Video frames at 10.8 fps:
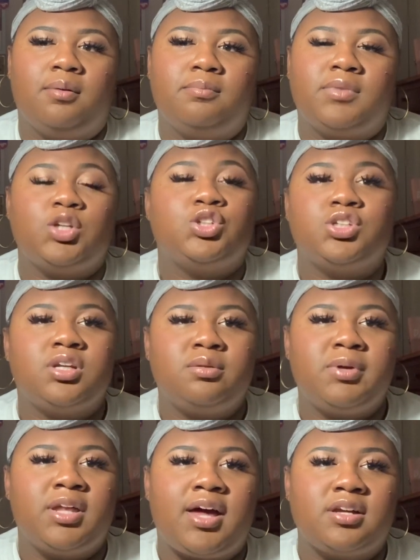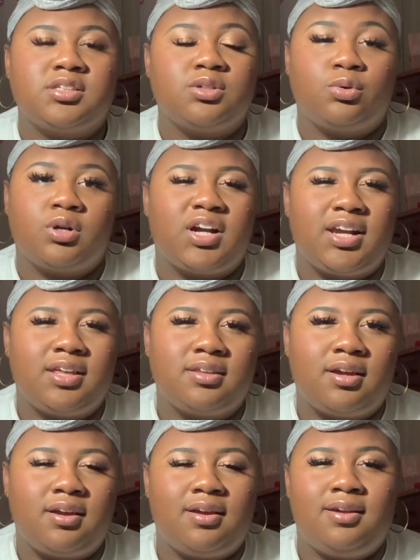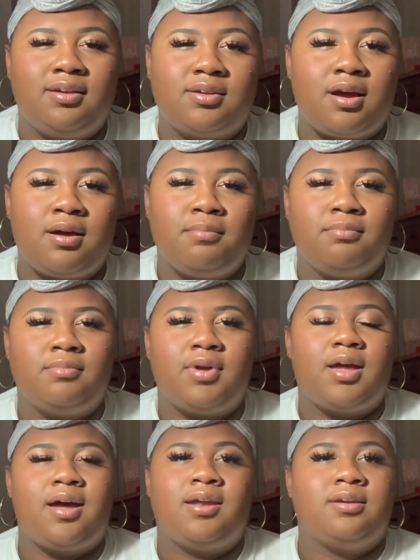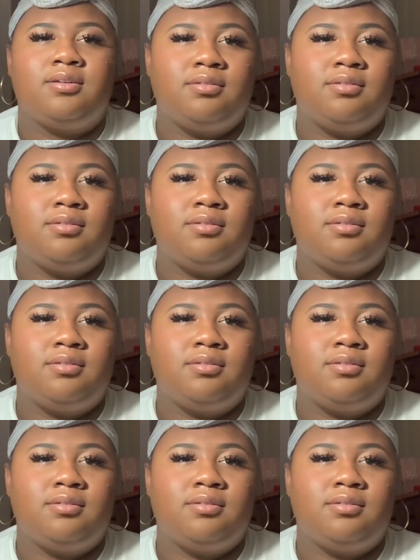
they shouldn't be allowed to order anything anytime at